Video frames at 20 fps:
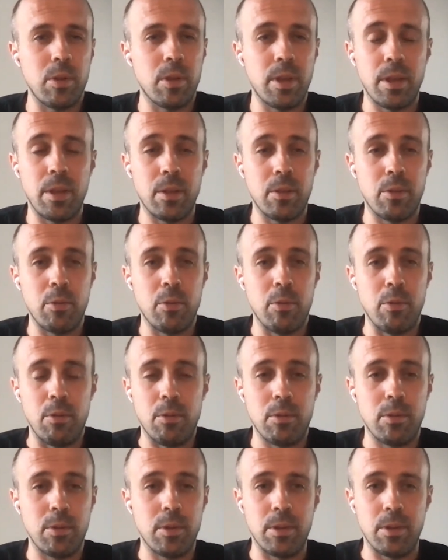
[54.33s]
QA at
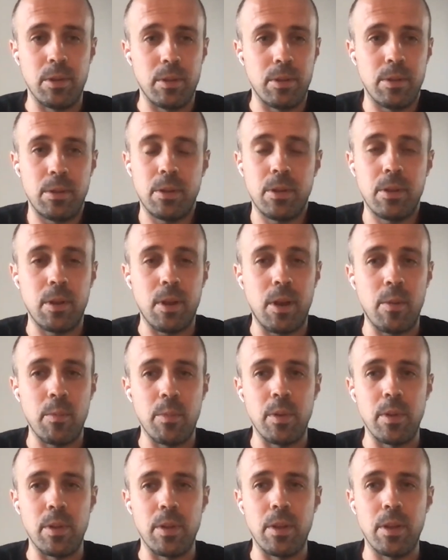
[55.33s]
all in
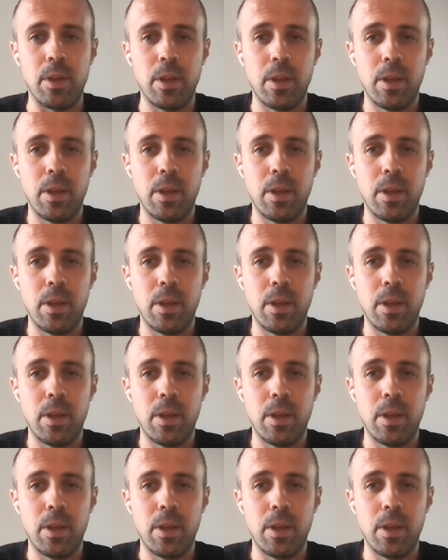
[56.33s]
company.